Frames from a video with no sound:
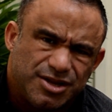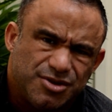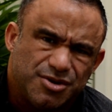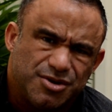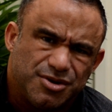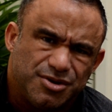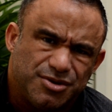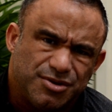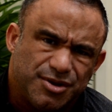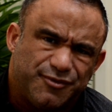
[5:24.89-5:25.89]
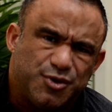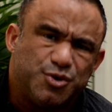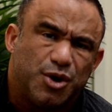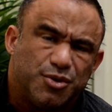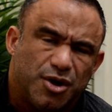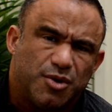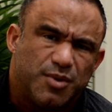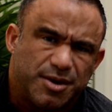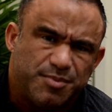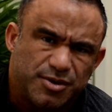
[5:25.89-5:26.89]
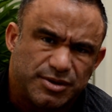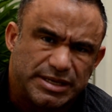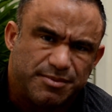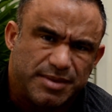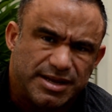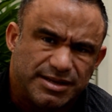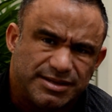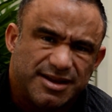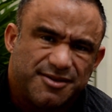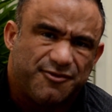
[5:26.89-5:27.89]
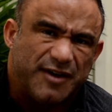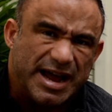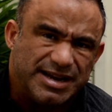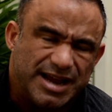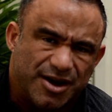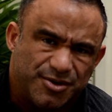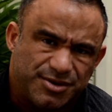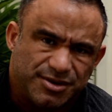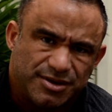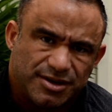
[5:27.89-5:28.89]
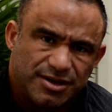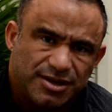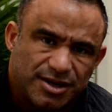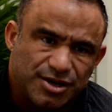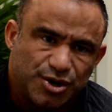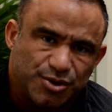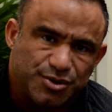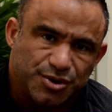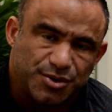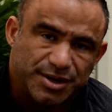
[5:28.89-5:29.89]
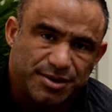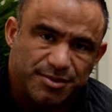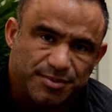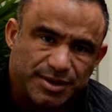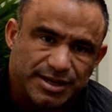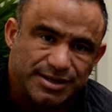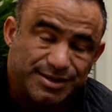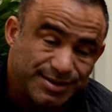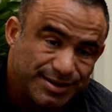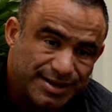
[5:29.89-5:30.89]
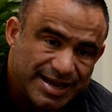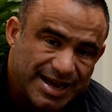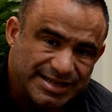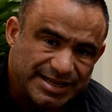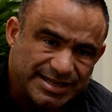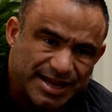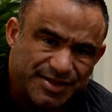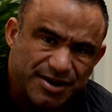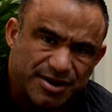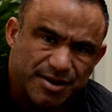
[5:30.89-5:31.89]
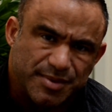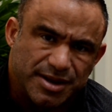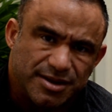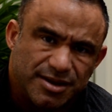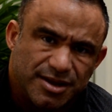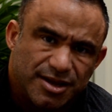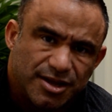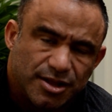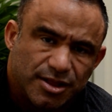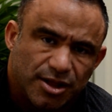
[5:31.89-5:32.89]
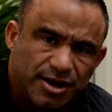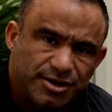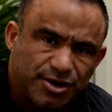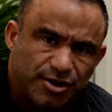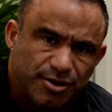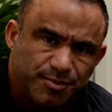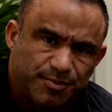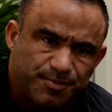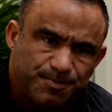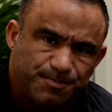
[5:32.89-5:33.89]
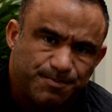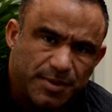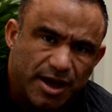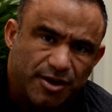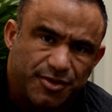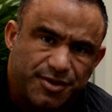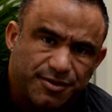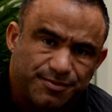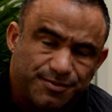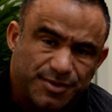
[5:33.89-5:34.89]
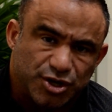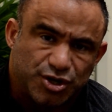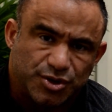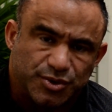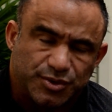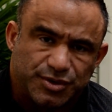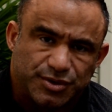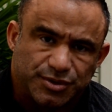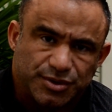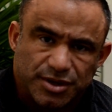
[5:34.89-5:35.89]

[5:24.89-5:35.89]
You know, if you don't know what abusing means, find out and don't do it because, as I said, there can be long-term health issues